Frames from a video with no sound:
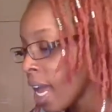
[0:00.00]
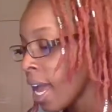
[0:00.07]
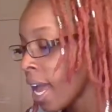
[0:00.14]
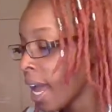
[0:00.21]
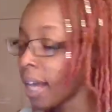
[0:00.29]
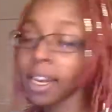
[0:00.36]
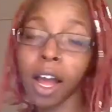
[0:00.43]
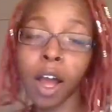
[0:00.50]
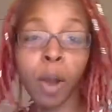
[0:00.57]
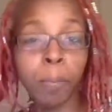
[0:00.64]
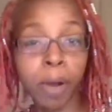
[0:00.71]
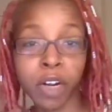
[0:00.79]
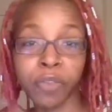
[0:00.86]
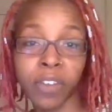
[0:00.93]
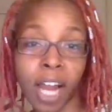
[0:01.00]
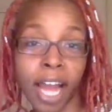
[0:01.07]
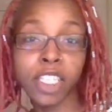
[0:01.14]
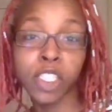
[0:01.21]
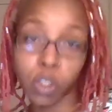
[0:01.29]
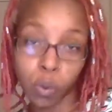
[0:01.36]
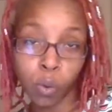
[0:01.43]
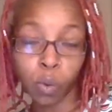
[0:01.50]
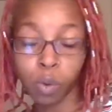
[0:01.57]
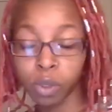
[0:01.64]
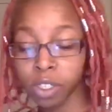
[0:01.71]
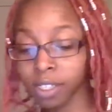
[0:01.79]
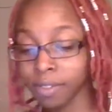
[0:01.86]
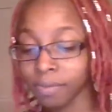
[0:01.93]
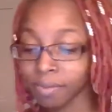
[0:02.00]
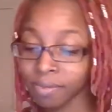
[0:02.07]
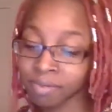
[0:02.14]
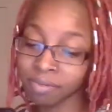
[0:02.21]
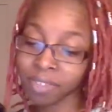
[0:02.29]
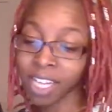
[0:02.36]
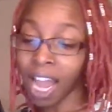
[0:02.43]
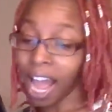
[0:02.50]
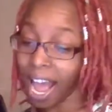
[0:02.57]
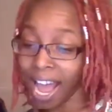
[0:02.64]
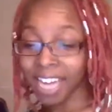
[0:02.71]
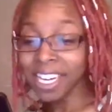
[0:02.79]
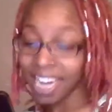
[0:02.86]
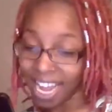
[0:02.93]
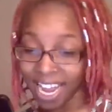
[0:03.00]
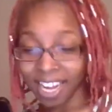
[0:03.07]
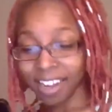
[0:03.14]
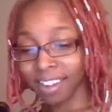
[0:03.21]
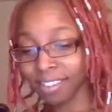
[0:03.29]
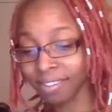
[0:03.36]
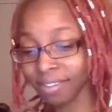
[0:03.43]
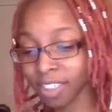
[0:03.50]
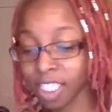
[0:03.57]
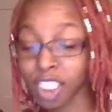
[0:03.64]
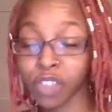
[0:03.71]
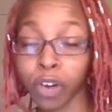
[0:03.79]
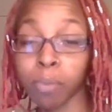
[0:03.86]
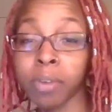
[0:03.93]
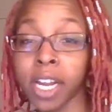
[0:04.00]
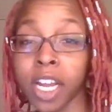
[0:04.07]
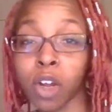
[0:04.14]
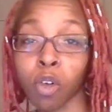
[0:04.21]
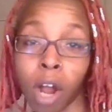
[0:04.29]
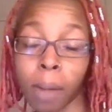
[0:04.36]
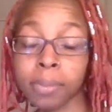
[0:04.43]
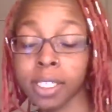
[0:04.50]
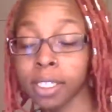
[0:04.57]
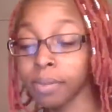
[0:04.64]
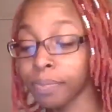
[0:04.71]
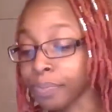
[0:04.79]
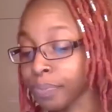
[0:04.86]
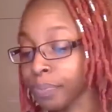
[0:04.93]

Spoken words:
"Hello, Butterfly Jewels. Hi, Nick. It's from Nick Crompton.